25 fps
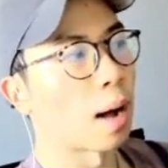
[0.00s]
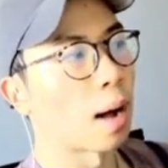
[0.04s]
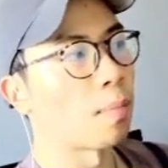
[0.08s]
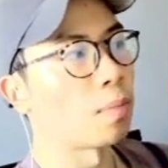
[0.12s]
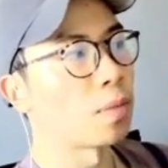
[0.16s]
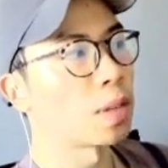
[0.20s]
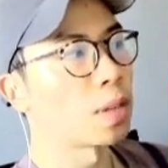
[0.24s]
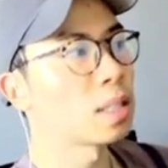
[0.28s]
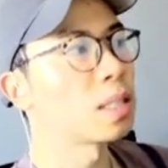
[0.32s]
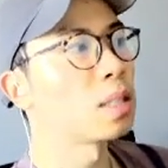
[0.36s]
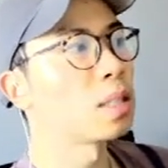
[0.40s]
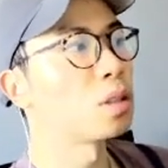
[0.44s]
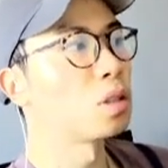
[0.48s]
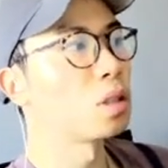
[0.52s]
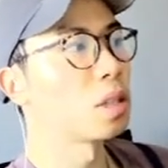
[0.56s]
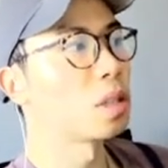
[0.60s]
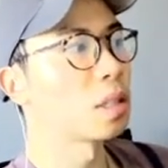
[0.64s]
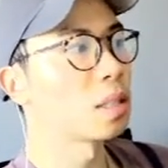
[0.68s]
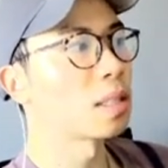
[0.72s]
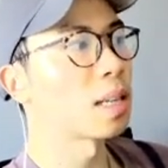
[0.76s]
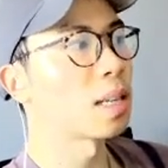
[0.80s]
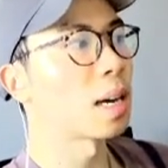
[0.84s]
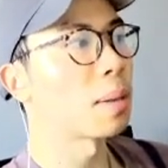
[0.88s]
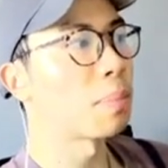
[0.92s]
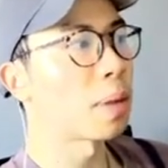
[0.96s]
This is
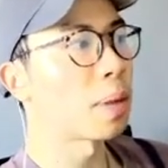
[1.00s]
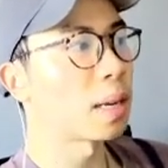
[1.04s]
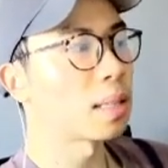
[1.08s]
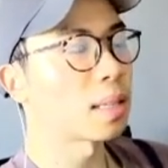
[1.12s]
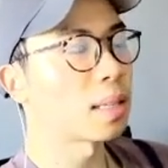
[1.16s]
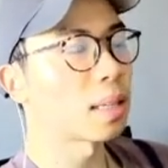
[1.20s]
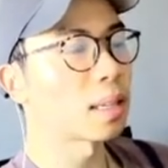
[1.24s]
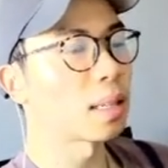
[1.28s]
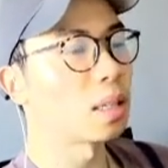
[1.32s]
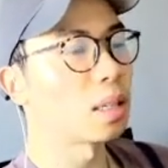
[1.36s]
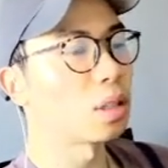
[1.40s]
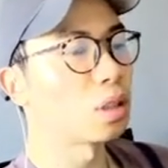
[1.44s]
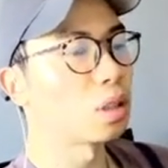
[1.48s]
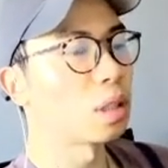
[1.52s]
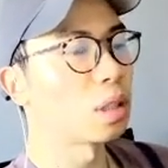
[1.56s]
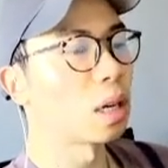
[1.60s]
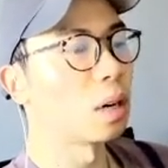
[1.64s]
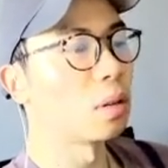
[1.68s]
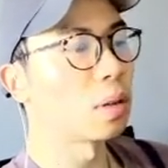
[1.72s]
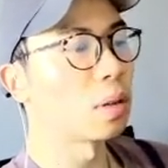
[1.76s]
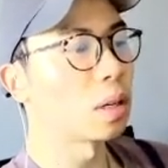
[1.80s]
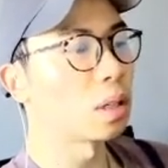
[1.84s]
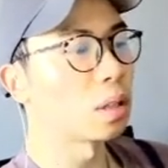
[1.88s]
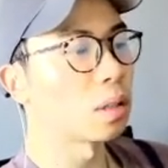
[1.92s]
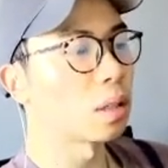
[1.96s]
just like basically
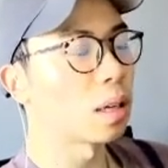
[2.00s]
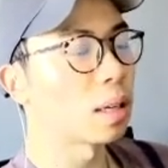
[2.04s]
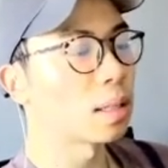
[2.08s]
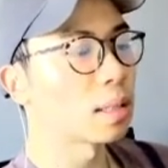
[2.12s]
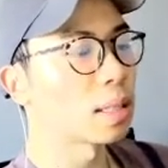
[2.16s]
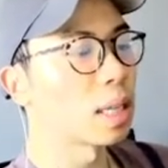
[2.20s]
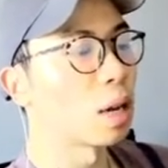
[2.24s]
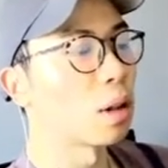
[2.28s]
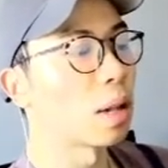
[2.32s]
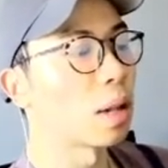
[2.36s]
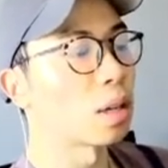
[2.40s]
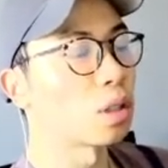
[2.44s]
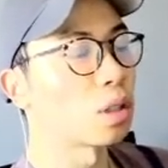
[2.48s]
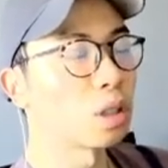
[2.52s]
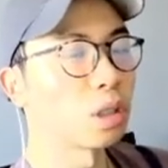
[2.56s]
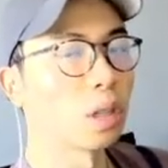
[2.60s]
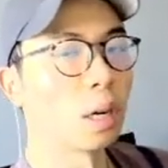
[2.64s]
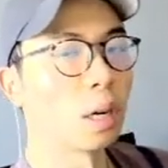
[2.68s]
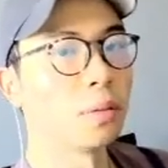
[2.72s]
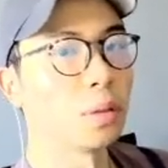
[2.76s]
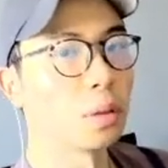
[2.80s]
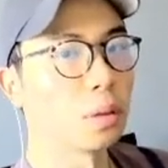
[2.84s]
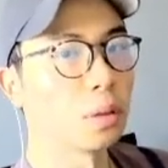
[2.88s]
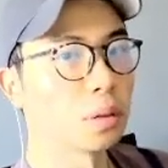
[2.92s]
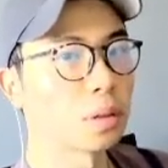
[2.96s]
selling
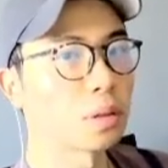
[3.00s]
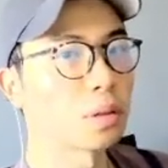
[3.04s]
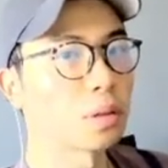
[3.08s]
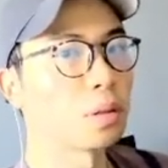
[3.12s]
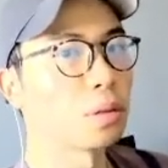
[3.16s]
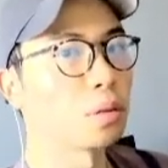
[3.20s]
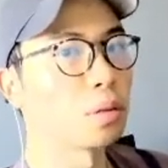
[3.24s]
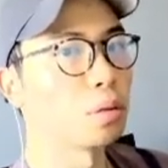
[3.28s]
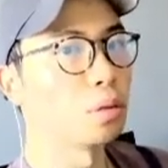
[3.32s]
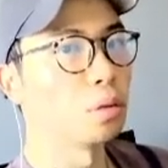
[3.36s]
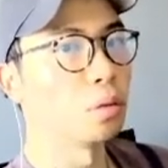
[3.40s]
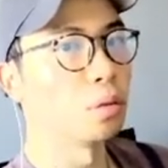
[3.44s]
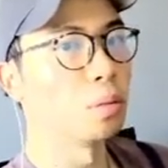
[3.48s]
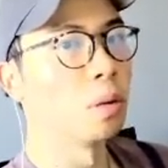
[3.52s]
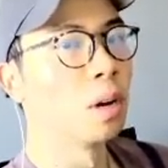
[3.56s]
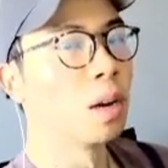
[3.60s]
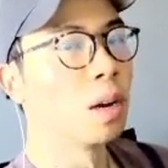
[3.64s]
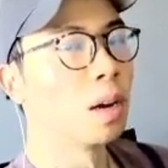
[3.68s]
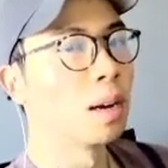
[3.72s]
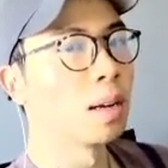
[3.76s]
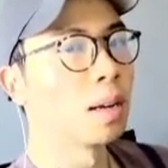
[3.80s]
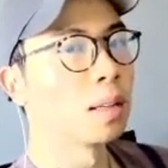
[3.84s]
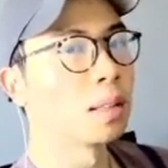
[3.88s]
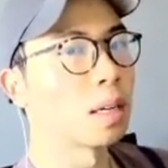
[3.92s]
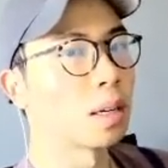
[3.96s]
shovels to
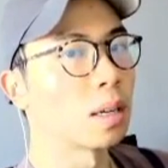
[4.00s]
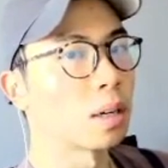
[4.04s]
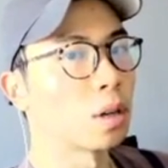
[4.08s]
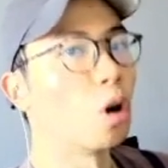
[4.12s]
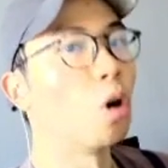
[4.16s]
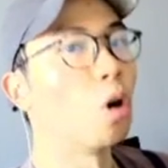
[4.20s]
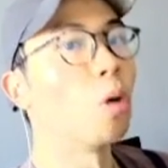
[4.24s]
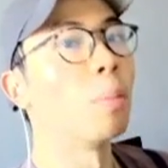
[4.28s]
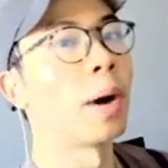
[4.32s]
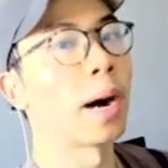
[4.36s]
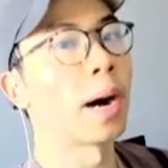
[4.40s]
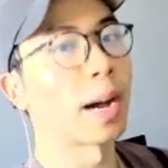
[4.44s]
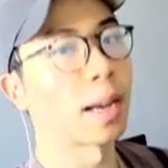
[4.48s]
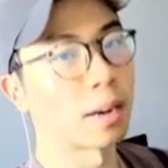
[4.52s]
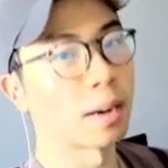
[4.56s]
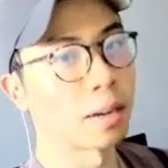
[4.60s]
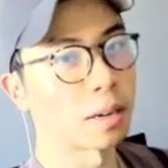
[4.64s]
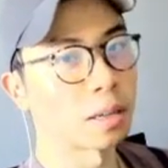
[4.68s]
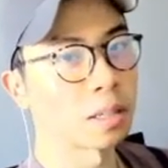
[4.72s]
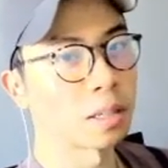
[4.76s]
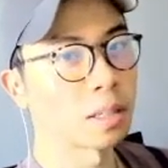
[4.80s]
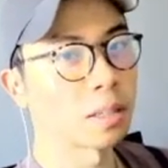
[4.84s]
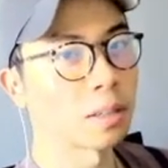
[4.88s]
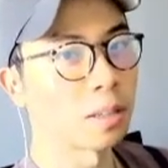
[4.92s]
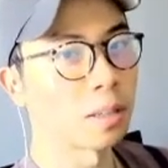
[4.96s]
the gold
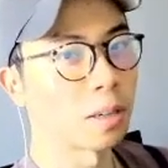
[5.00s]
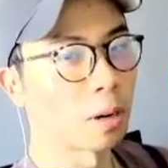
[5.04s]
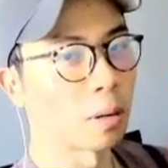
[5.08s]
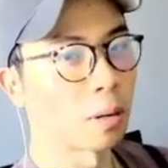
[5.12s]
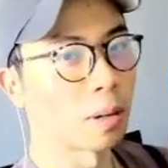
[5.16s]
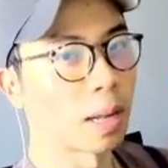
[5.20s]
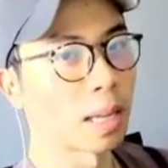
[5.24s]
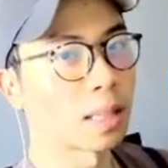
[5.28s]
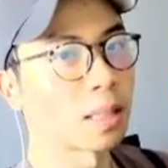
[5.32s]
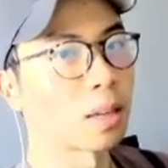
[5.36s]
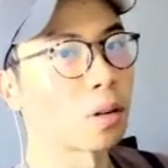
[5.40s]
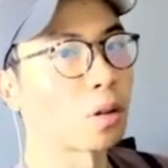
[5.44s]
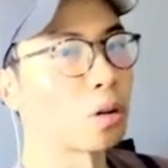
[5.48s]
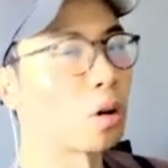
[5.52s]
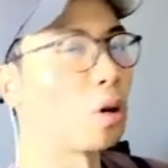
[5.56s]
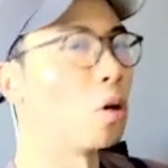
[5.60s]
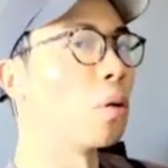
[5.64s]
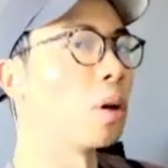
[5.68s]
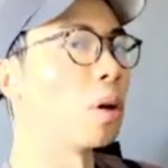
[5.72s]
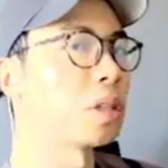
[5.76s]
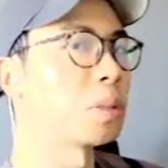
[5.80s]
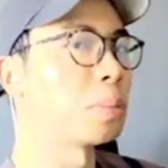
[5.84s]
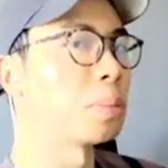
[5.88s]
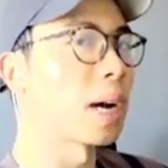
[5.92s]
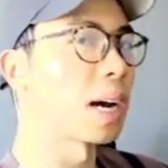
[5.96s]
miners, like the gold
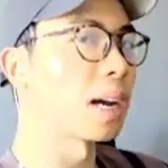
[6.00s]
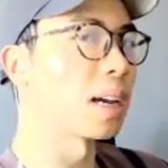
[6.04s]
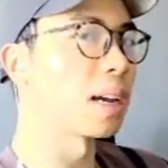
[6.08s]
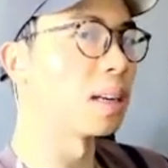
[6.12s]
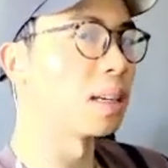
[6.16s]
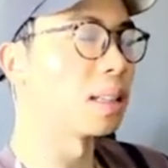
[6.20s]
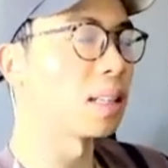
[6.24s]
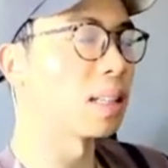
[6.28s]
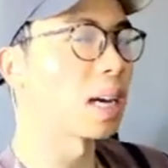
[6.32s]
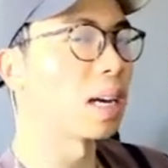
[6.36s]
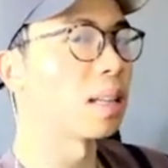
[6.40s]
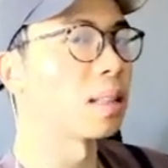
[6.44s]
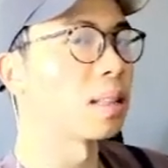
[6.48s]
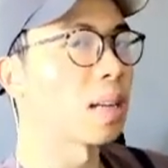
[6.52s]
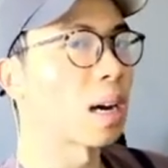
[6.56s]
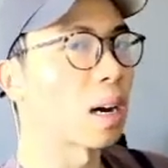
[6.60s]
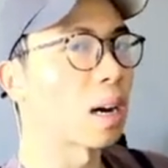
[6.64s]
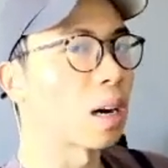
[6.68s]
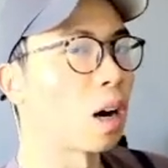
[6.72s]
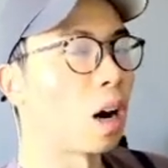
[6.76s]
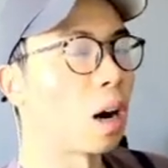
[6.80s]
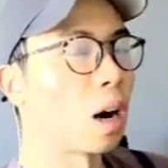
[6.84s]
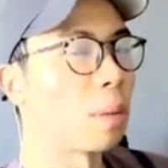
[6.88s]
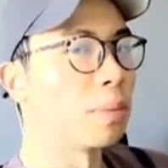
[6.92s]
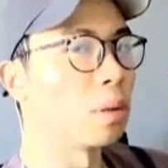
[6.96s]
rush back in the day, in that
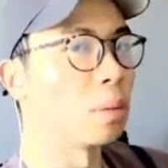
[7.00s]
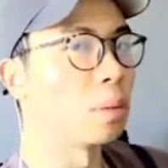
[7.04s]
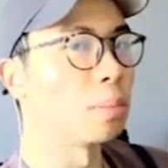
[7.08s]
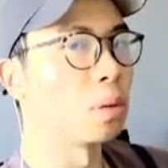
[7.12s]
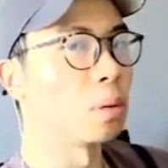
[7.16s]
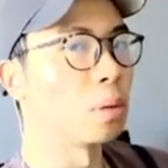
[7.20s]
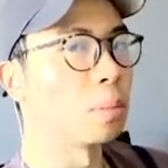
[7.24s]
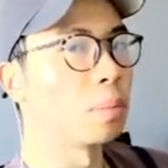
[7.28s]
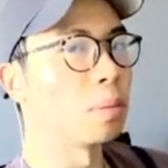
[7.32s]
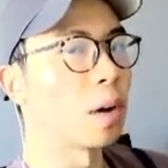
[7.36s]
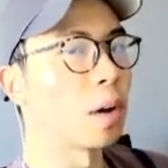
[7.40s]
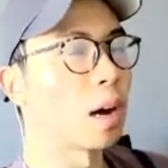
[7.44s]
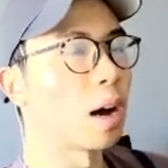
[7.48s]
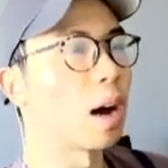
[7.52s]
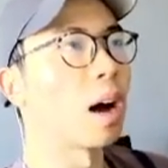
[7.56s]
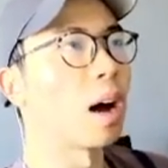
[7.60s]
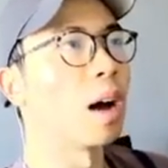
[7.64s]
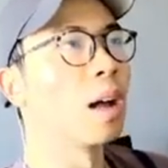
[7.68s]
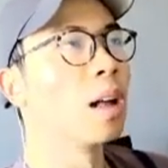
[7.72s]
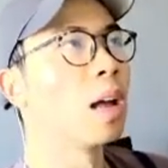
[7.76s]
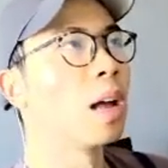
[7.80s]
comparable